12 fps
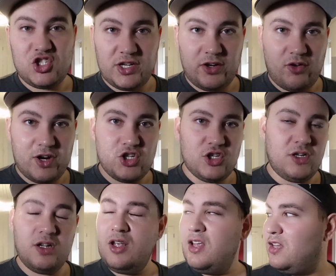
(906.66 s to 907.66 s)
generation
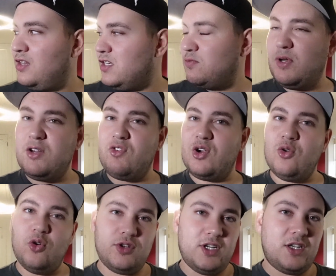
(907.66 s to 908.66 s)
that's been
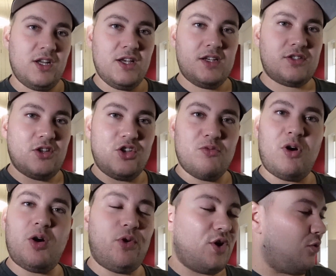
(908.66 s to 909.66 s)
recorded. So you
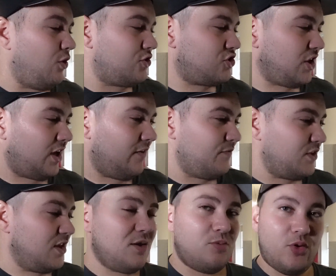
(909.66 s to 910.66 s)
might want to watch that.
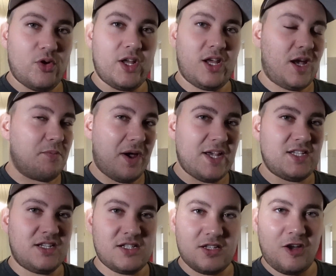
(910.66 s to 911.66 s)
Pretty
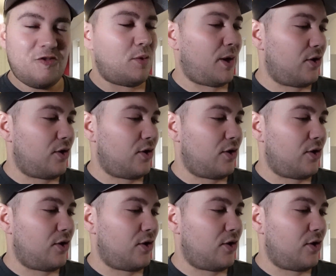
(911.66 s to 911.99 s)
amazing stuff by